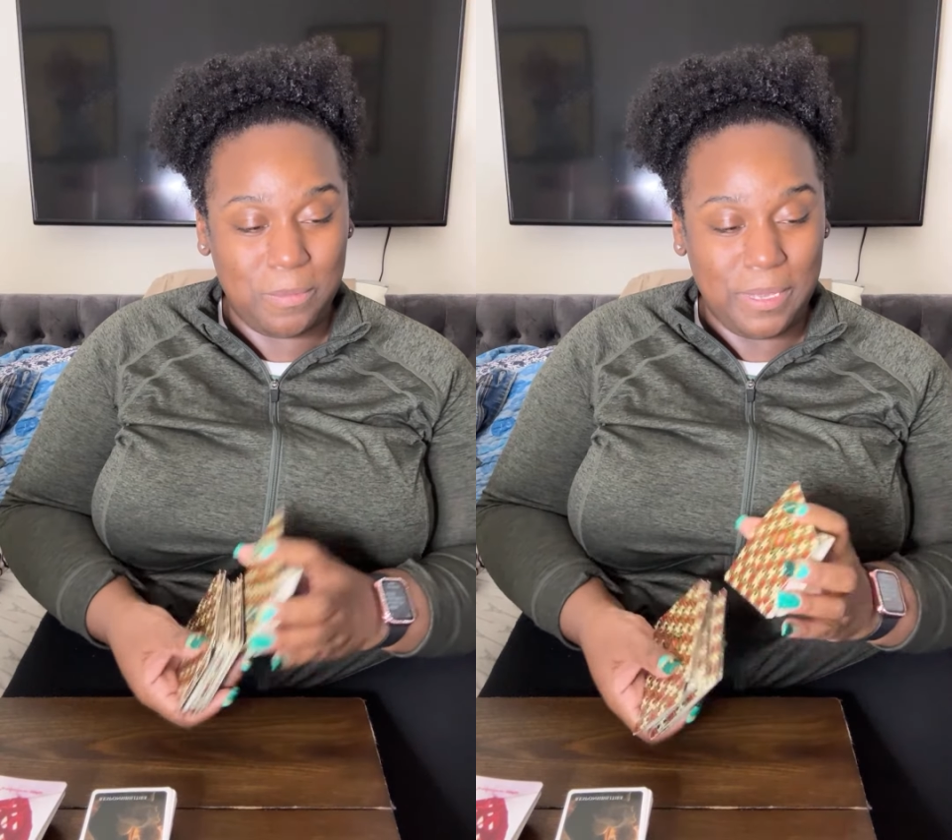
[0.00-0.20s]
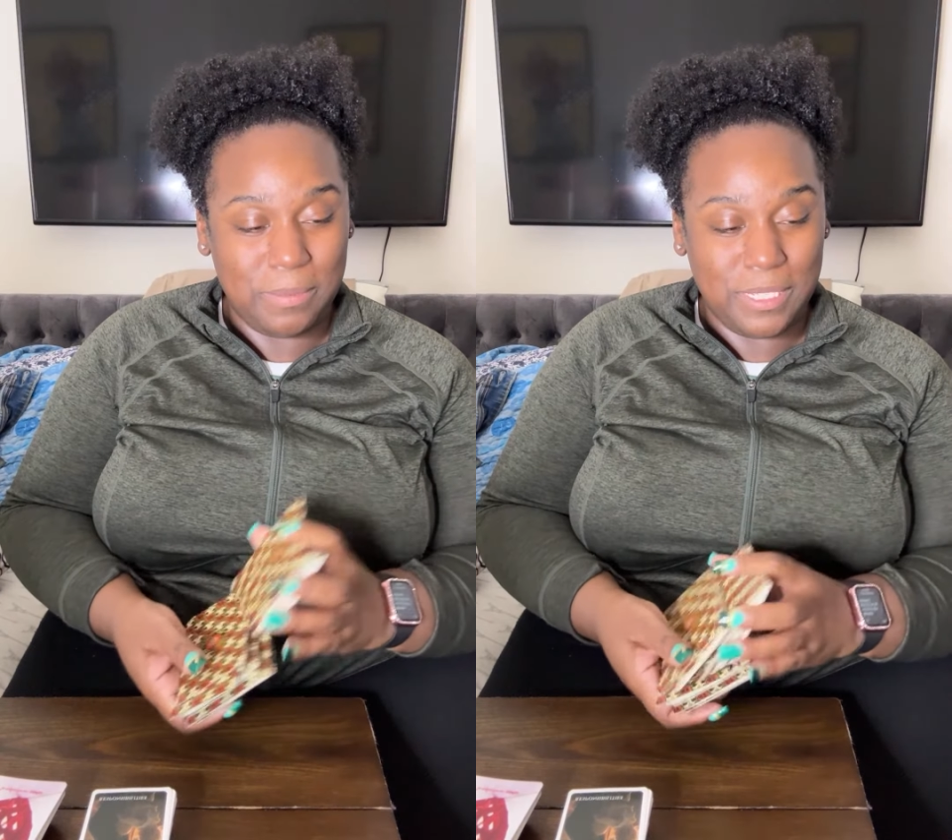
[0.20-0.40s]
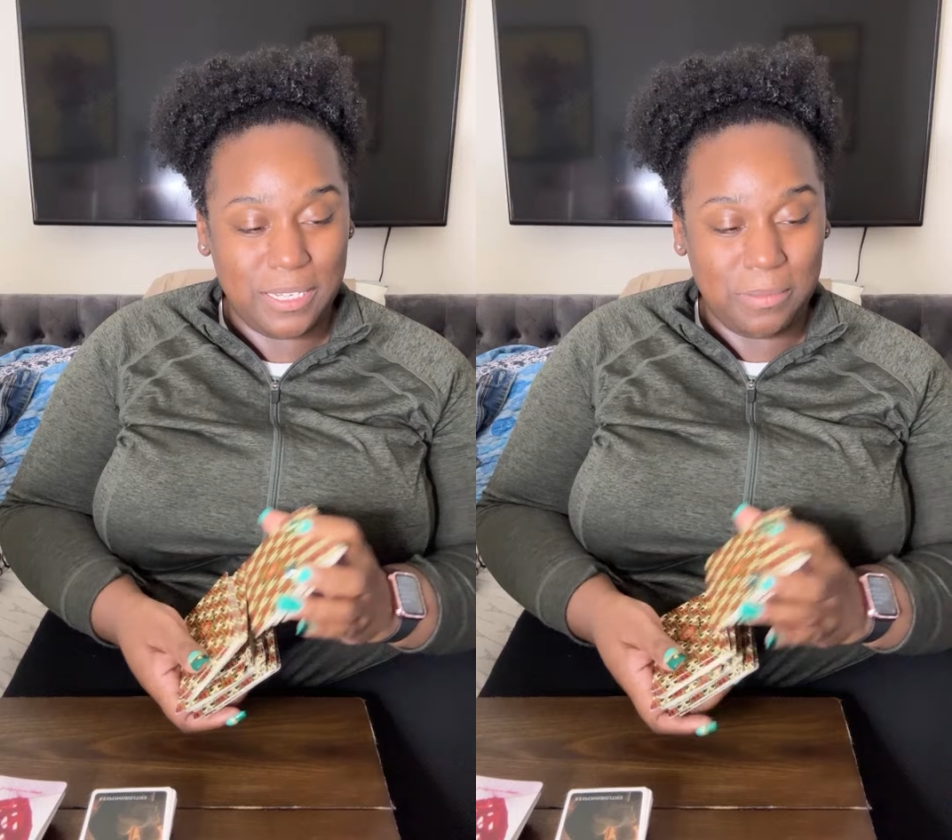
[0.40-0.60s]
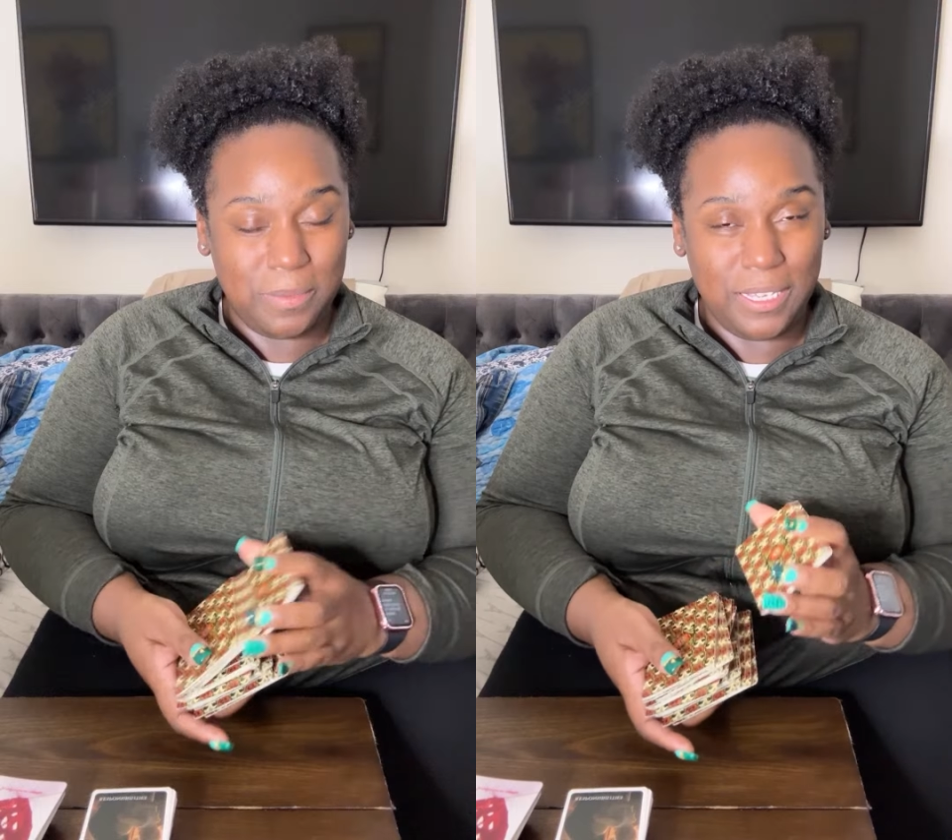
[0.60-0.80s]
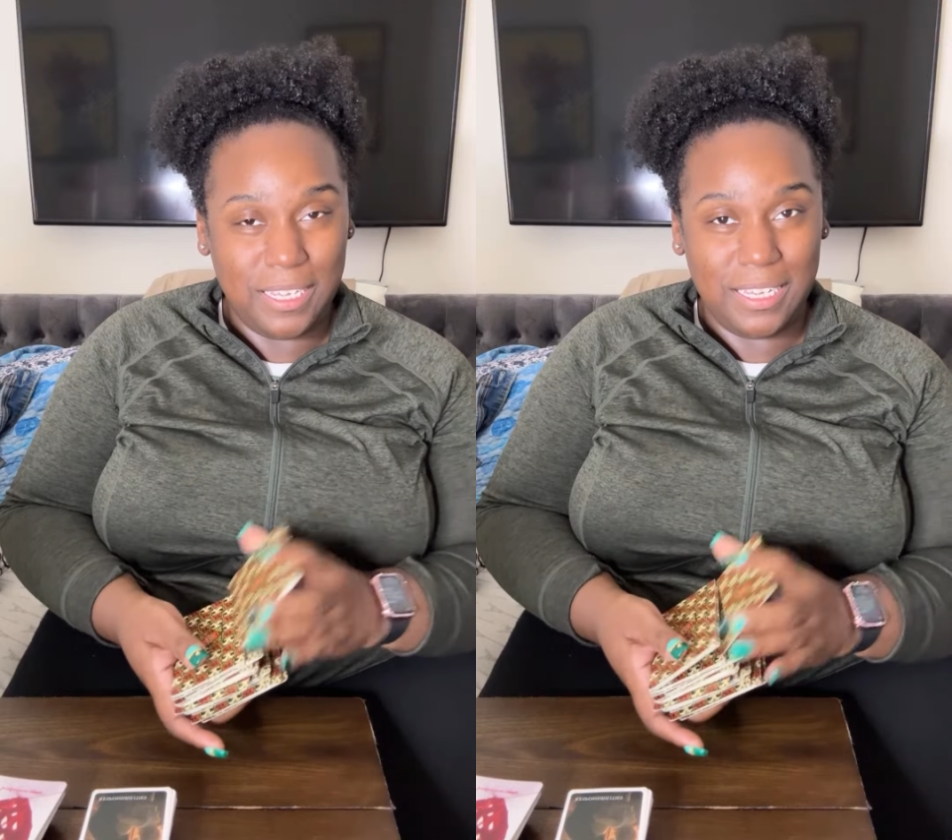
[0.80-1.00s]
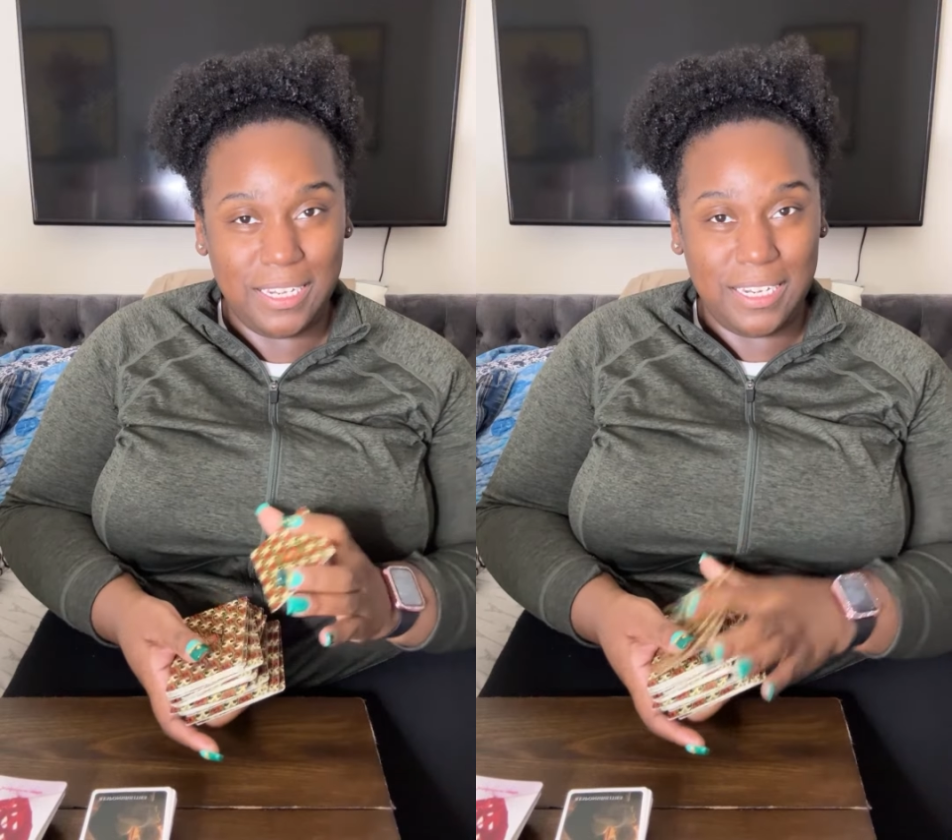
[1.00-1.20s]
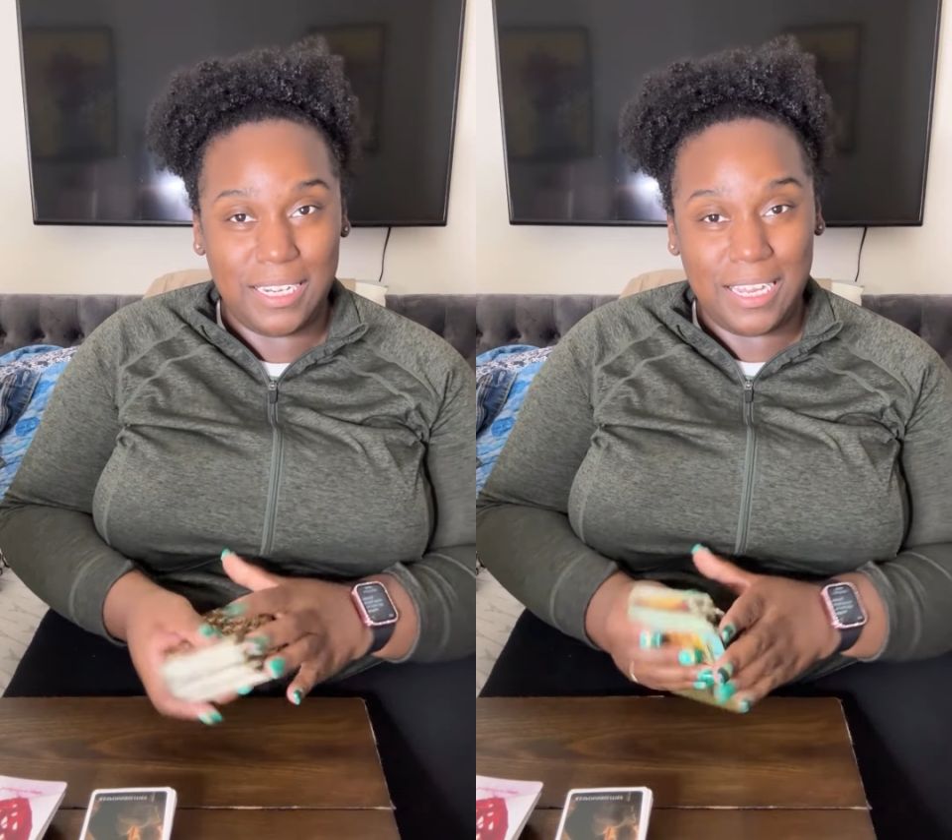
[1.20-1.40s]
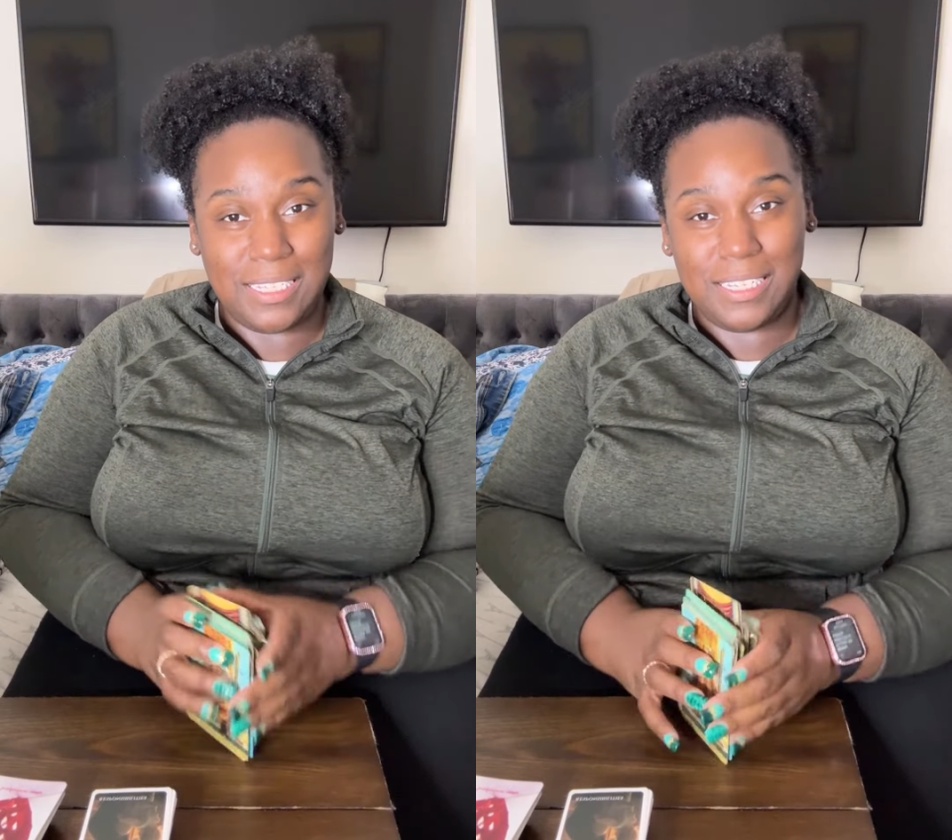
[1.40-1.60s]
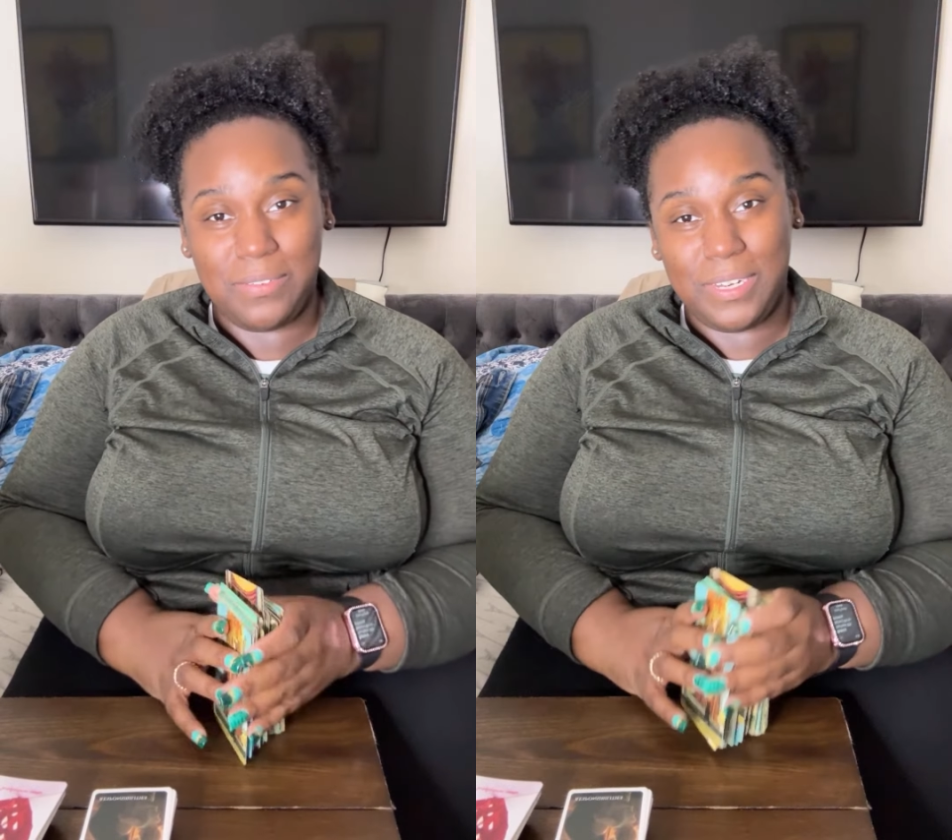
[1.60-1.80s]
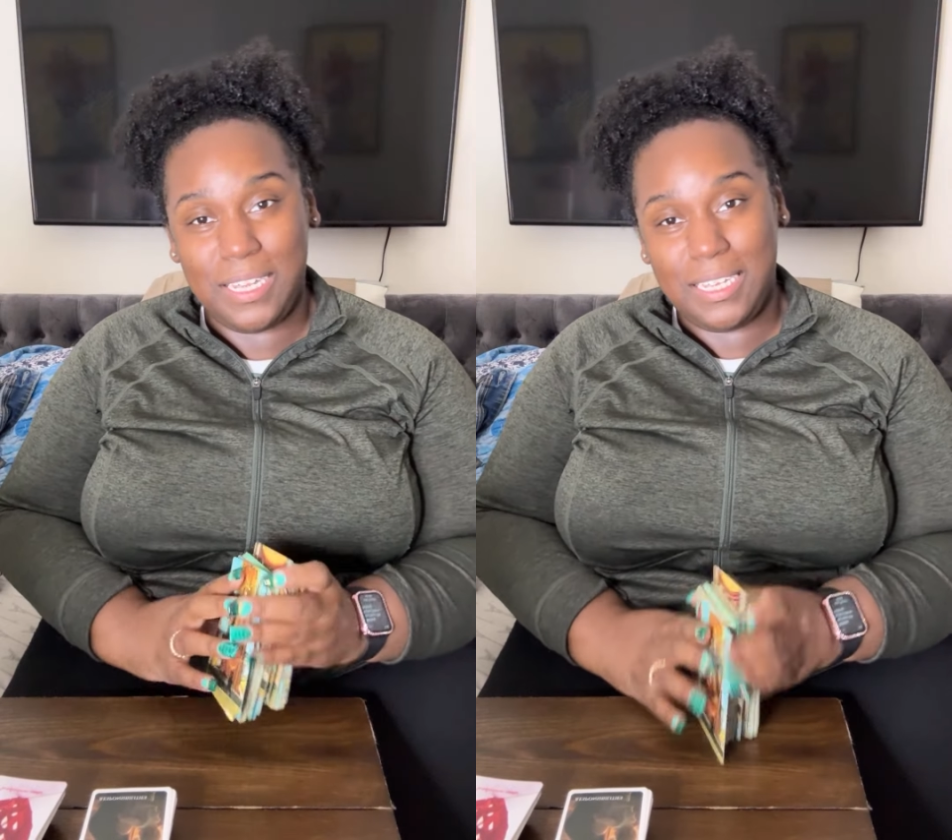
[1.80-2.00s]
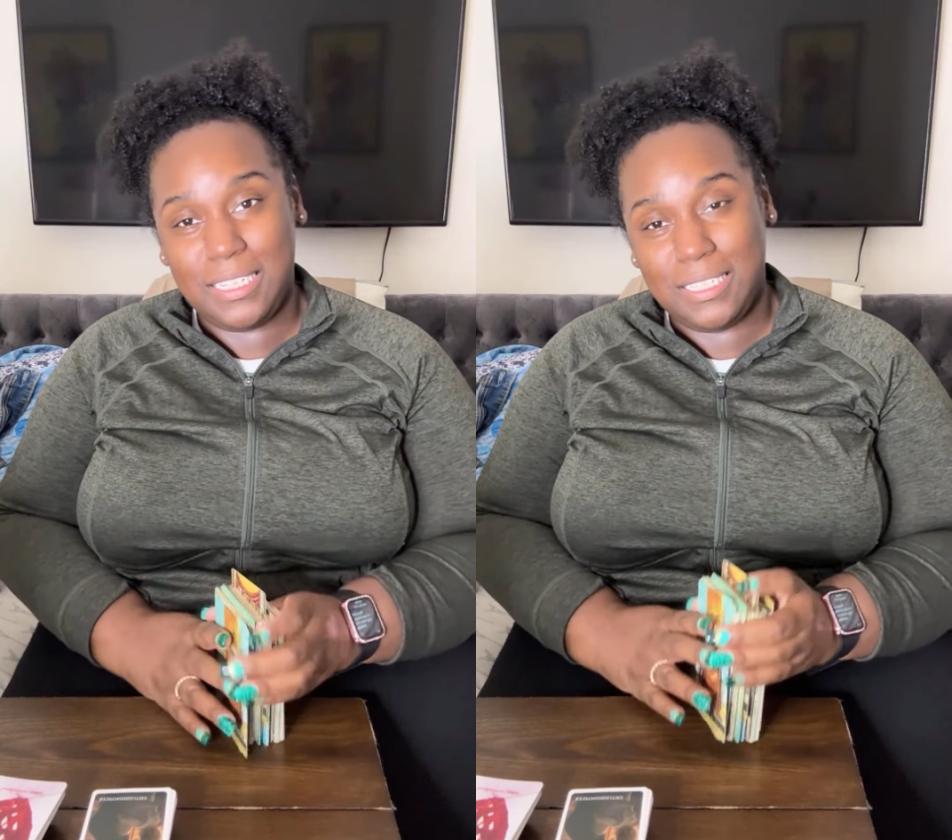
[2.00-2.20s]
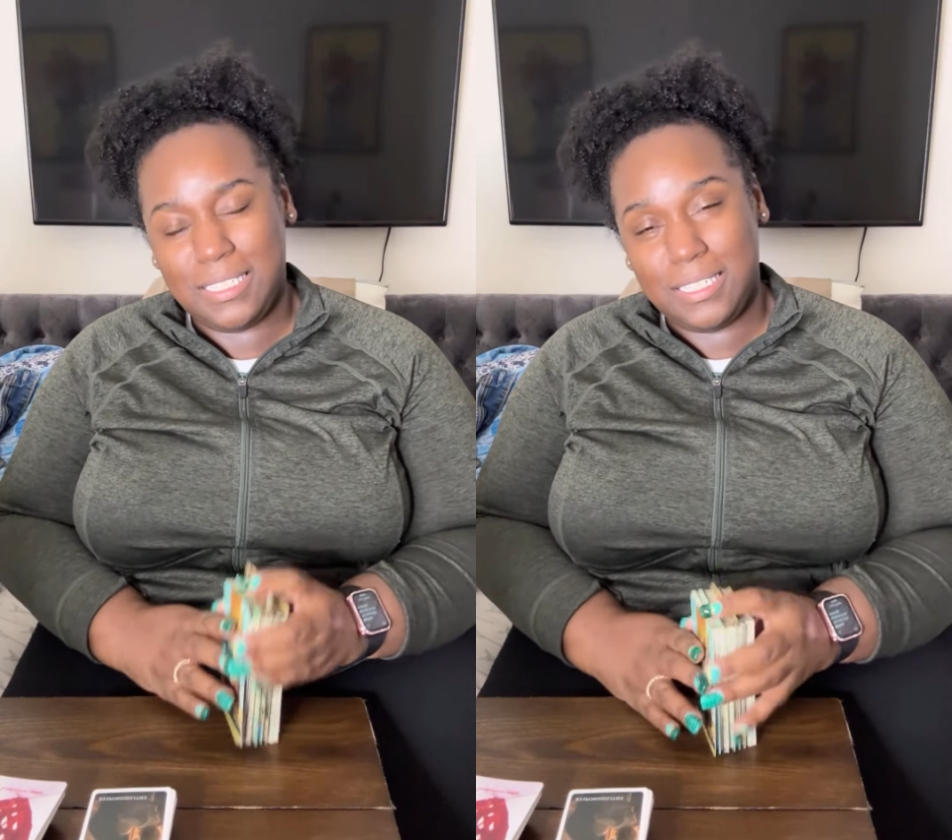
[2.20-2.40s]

babes are going to be in the next 7 days.